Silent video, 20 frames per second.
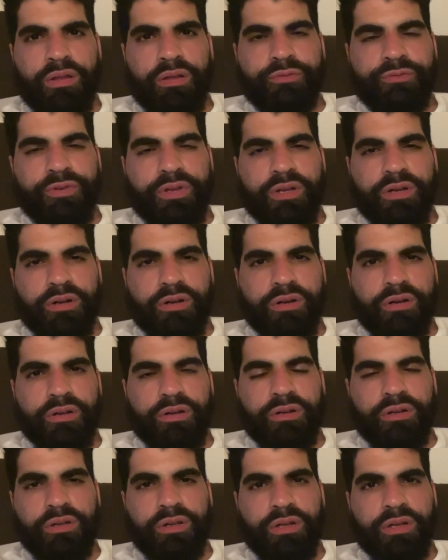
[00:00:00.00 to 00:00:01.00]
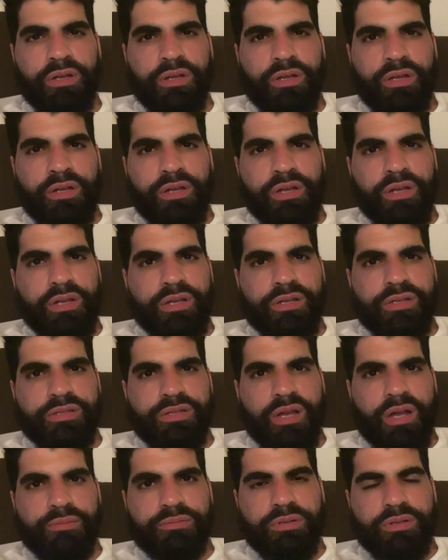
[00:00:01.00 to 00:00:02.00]
fear is
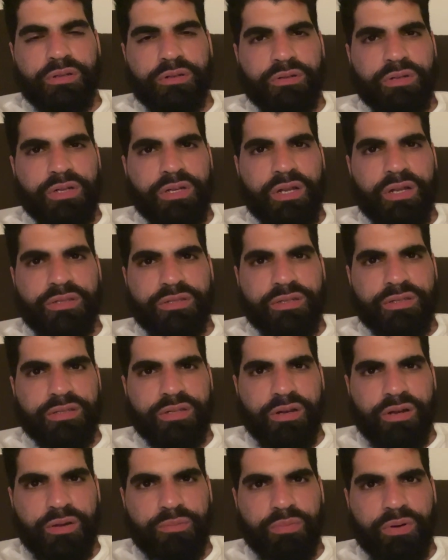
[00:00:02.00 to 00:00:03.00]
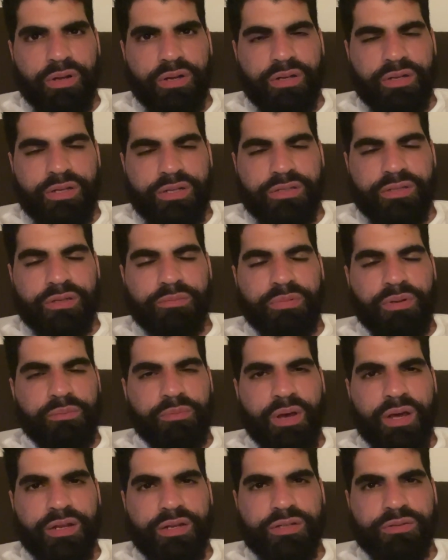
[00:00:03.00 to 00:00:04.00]
absolutely necessary, but it needs to be
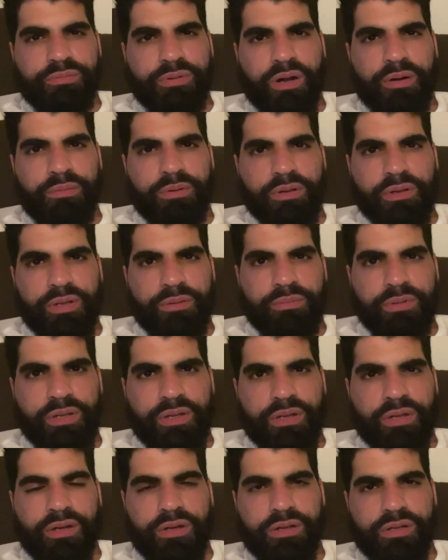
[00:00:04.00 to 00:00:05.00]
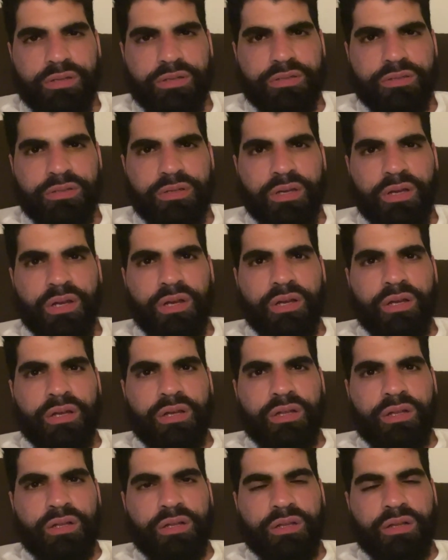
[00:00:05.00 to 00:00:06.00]
managed properly, because,
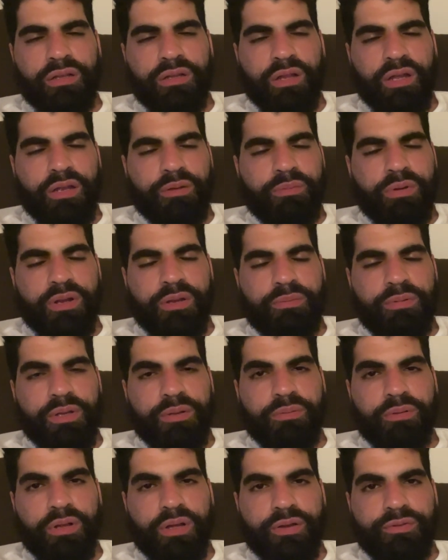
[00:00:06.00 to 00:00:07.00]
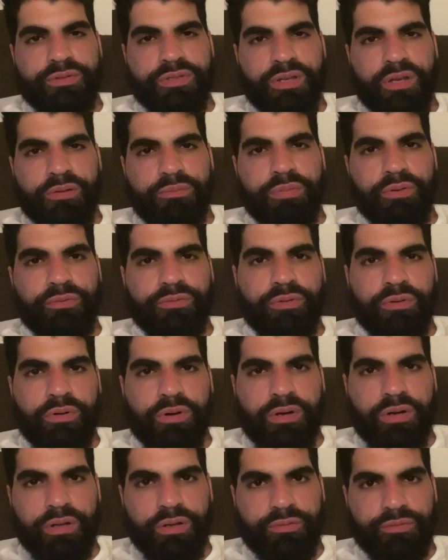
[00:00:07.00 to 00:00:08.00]
like many people have said before,
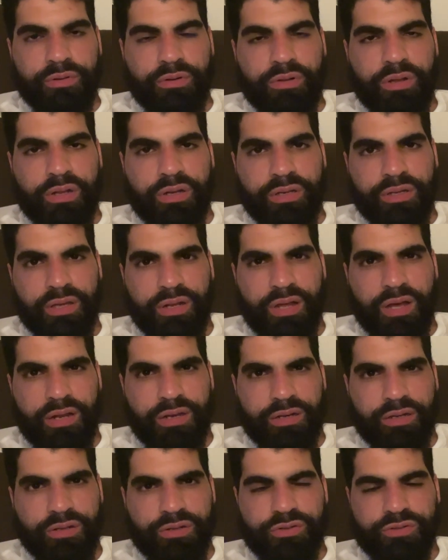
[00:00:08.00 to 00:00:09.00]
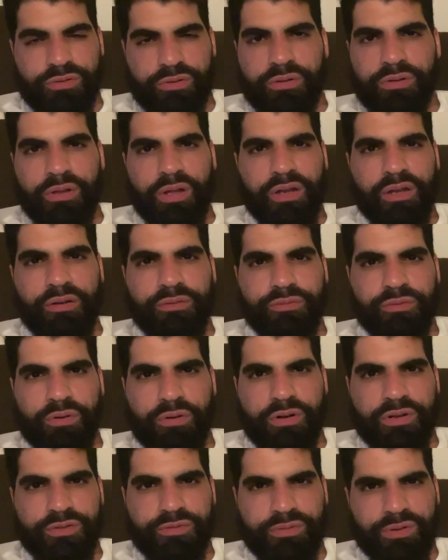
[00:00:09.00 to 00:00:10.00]
if you let it get out of control, like a
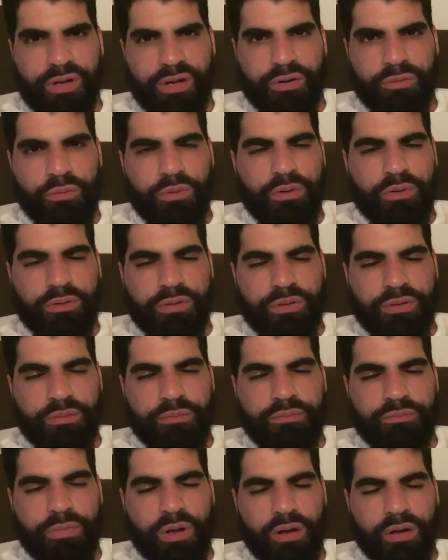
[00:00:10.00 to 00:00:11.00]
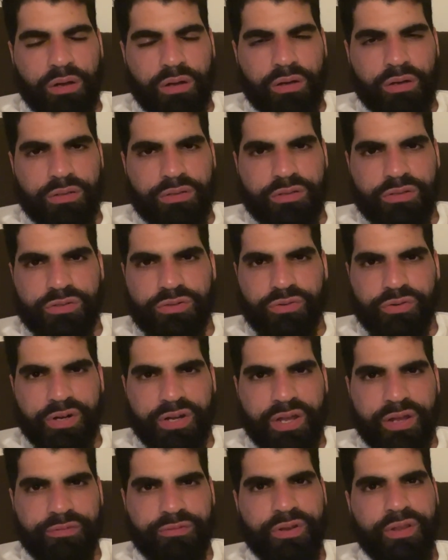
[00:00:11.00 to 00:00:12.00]
forest fire will destroy
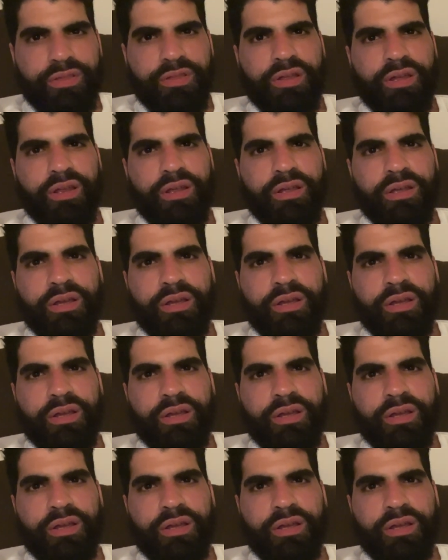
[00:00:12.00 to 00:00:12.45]
everything.